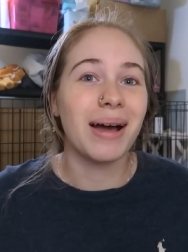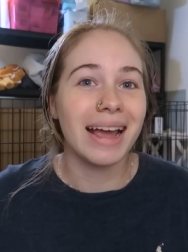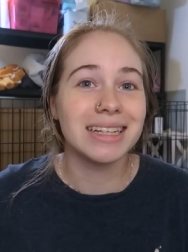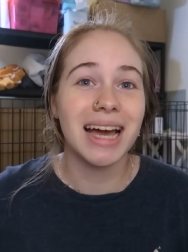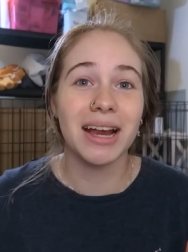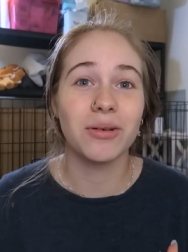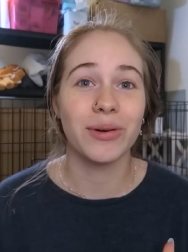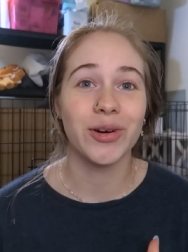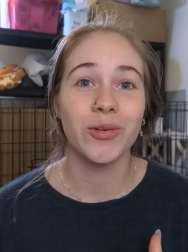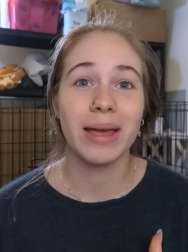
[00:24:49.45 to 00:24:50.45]
my entire
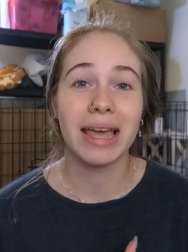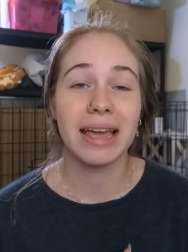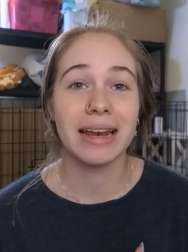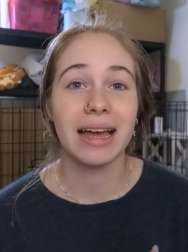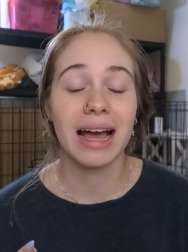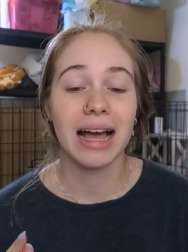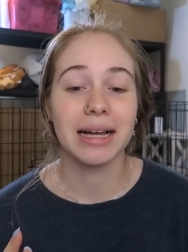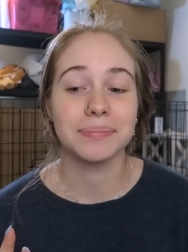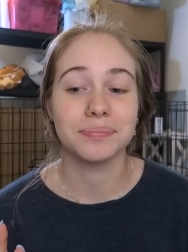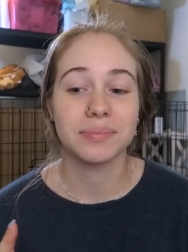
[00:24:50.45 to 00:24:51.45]
room in
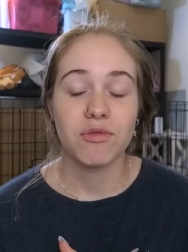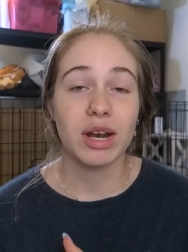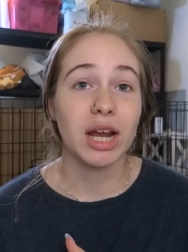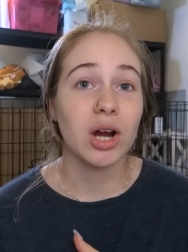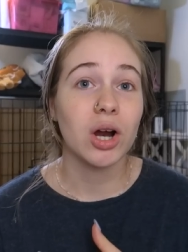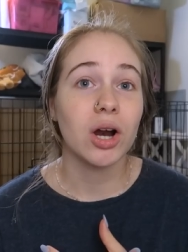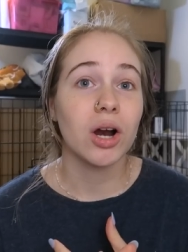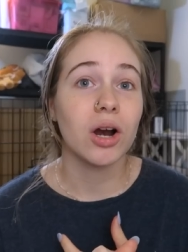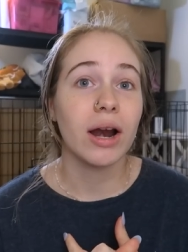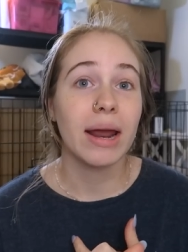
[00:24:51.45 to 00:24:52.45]
um,
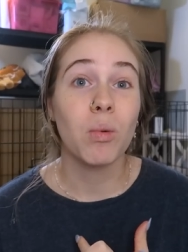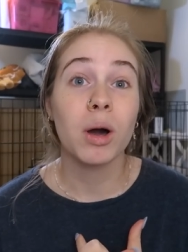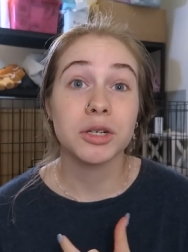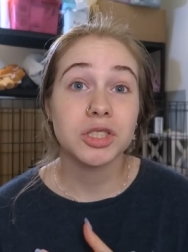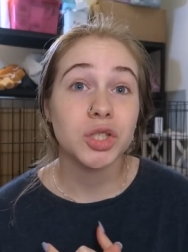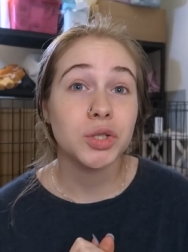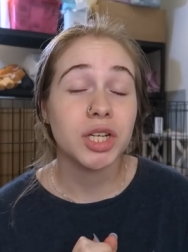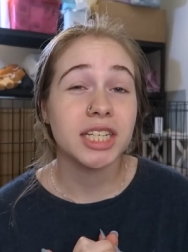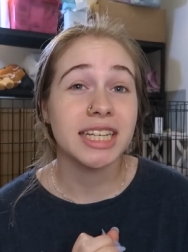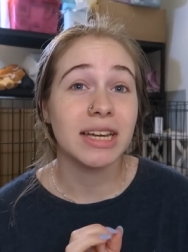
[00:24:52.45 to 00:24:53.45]
vinegar and water
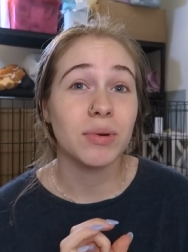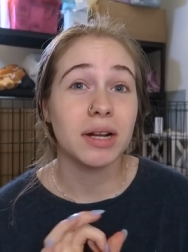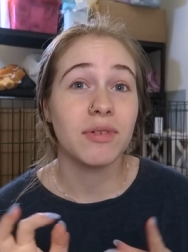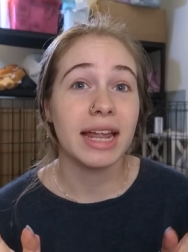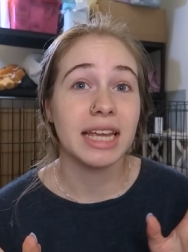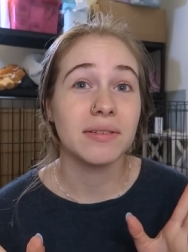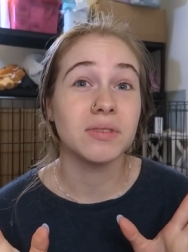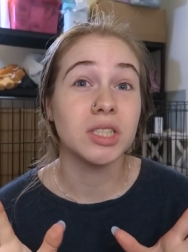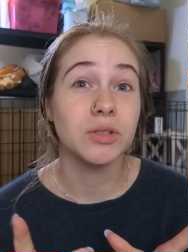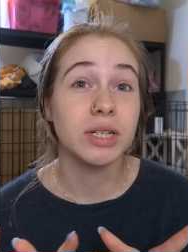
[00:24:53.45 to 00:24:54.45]
solution to get rid of any
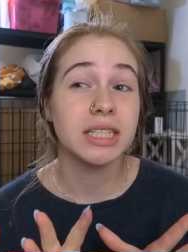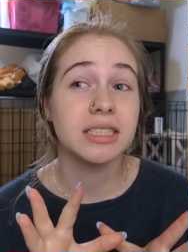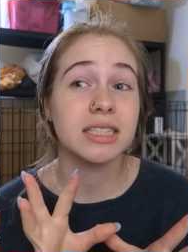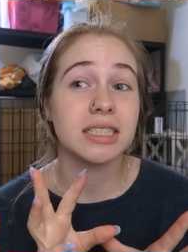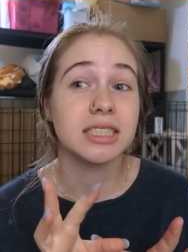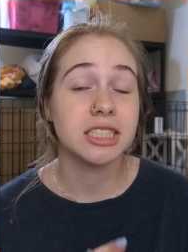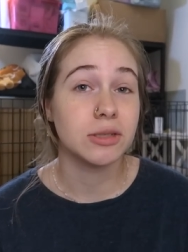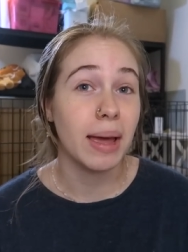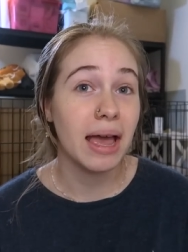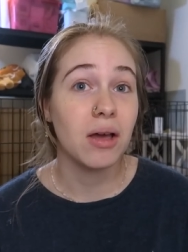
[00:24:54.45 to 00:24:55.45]
of Luna's
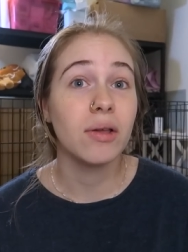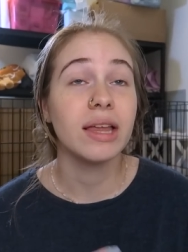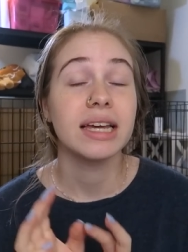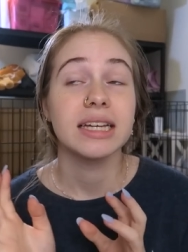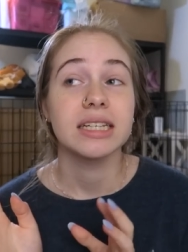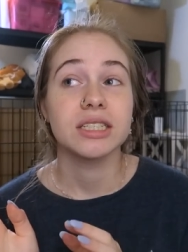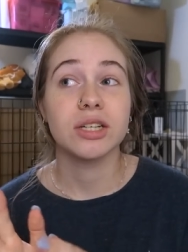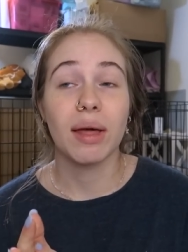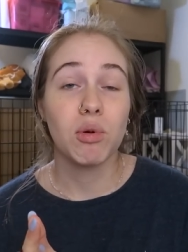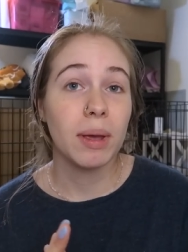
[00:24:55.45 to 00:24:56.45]
smell.
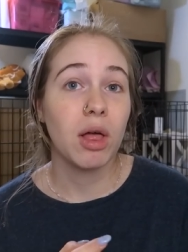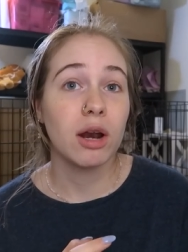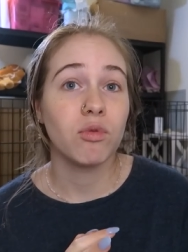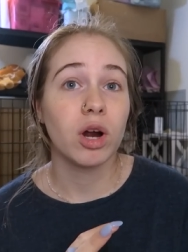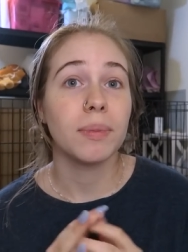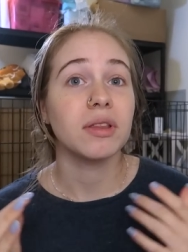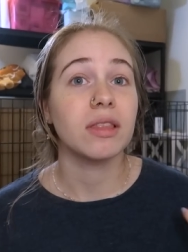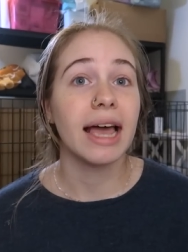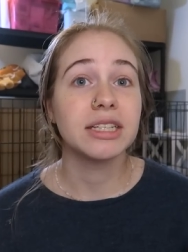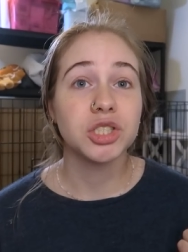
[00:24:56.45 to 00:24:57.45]
So that will be a lot of work,
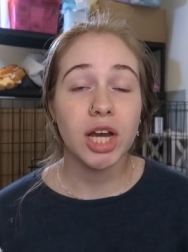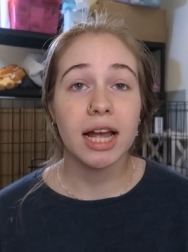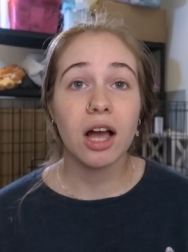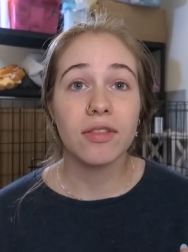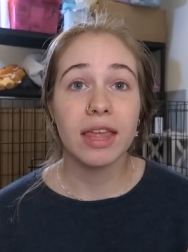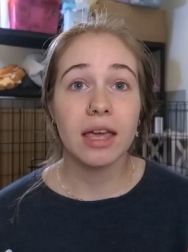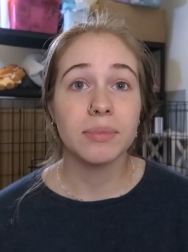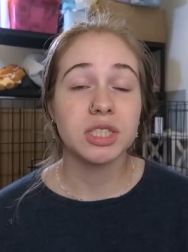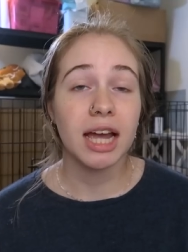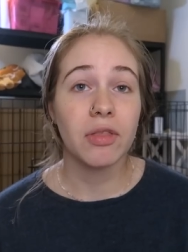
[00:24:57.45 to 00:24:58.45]
but let's check on
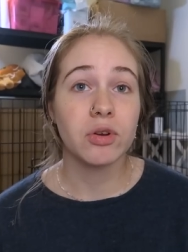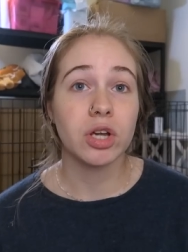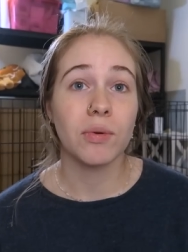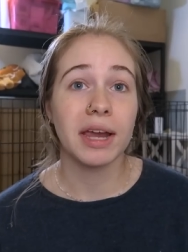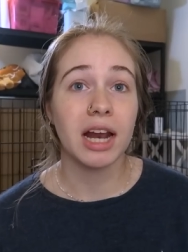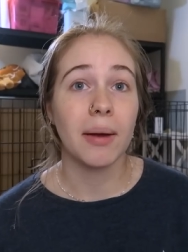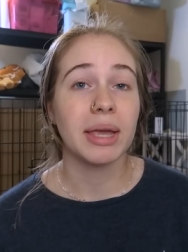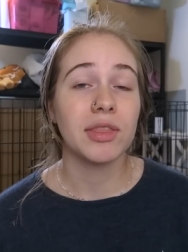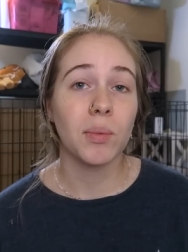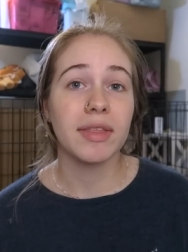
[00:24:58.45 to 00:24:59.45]
them, see how they're doing. Um,
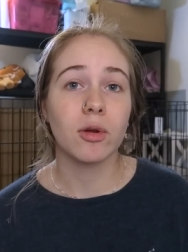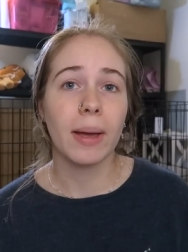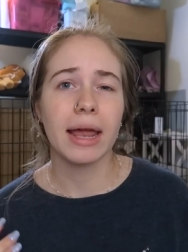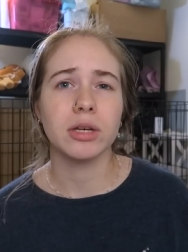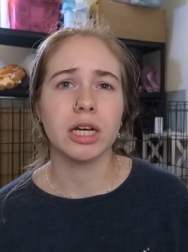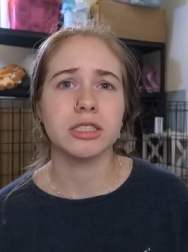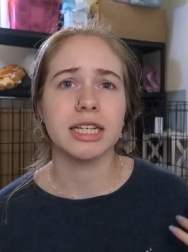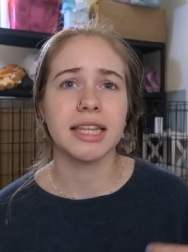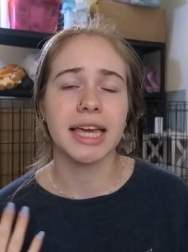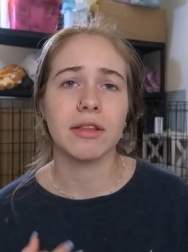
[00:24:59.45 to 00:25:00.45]
either way, their pen does
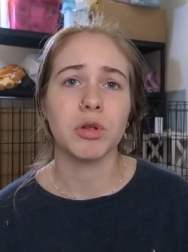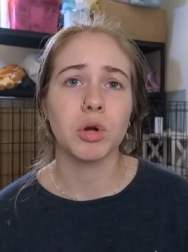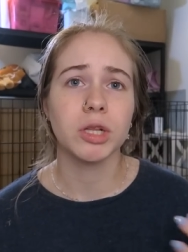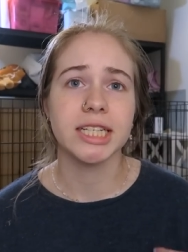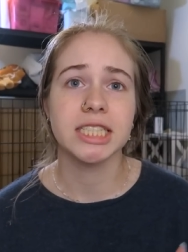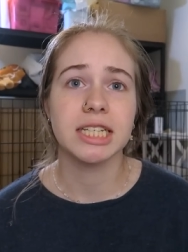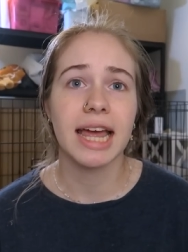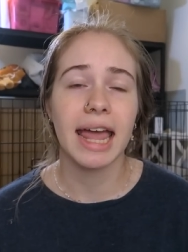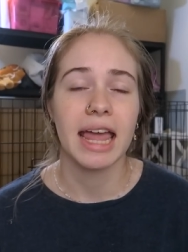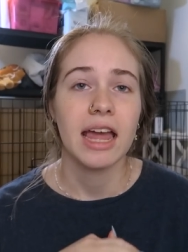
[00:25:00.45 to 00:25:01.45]
need like a little clean
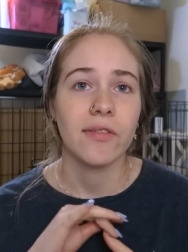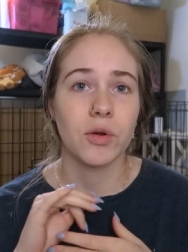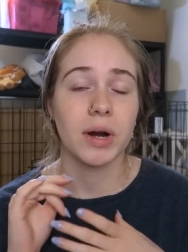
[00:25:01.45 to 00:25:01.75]
today. The